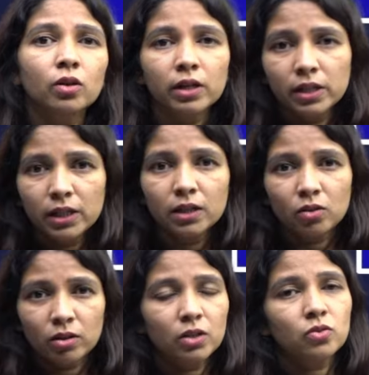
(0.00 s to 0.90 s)
authority.
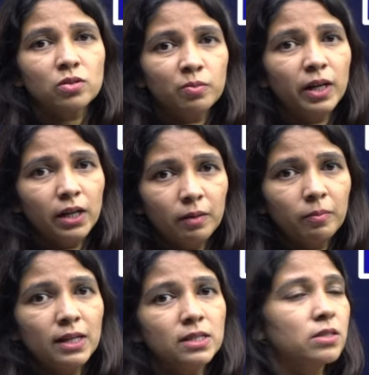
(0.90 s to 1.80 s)
Authority kosama ayana
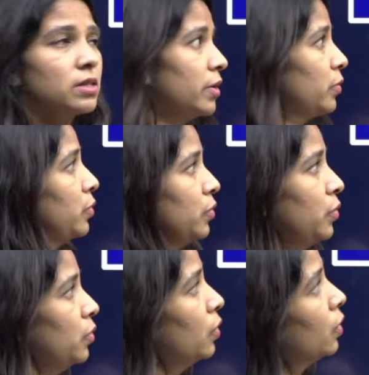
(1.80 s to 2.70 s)
apply chesadu.
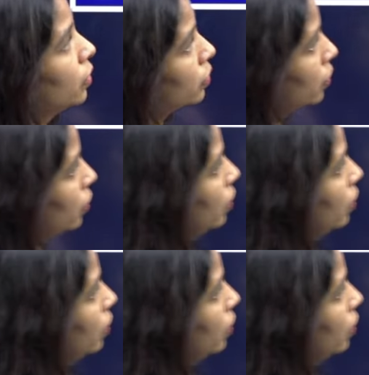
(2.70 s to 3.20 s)
No, so